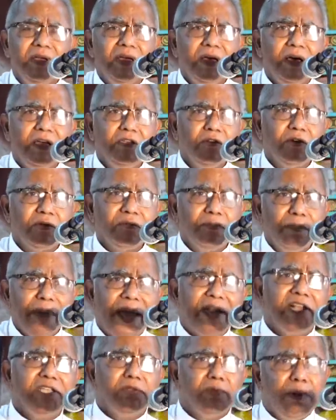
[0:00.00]
Your
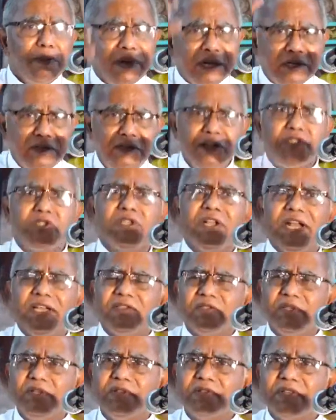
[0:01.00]
marriage will be a
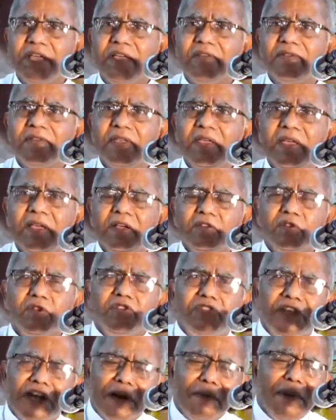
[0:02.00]
disgrace, he says. So
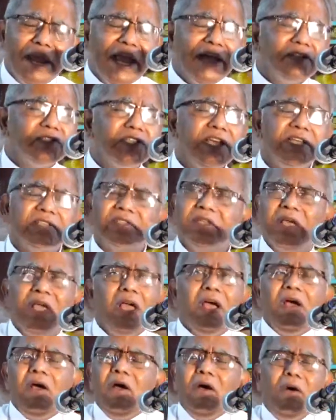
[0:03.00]
Jeremiah says,
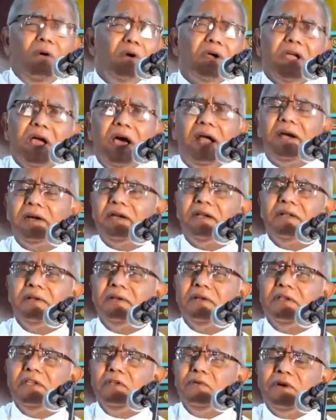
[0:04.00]
oh God,
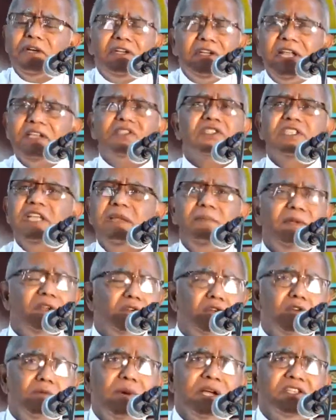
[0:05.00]
you are testing me
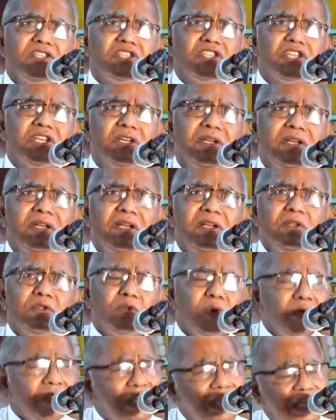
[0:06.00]
too much.
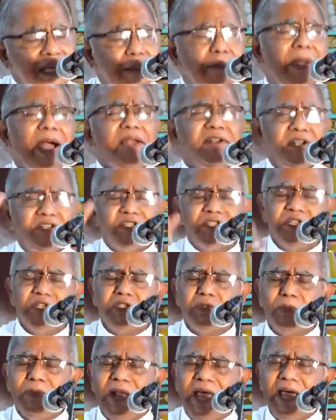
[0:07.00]
So he abandons
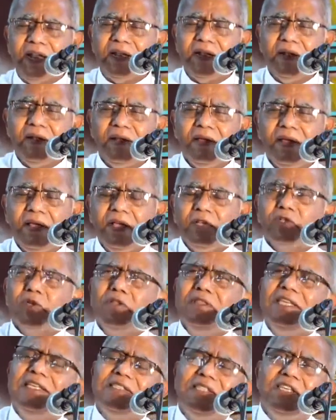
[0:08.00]
his plan. So
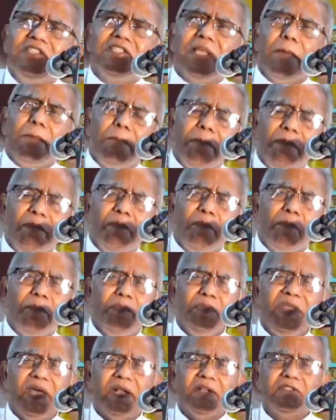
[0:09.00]
this is
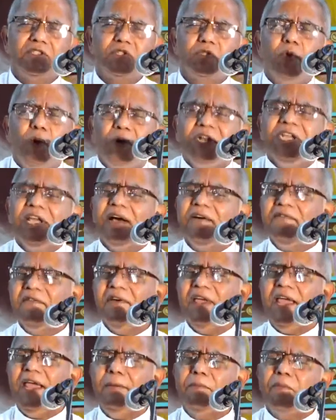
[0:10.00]
the story of
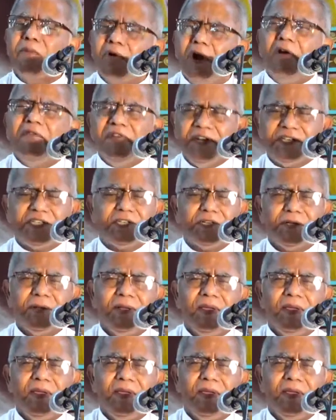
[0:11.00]
a prophet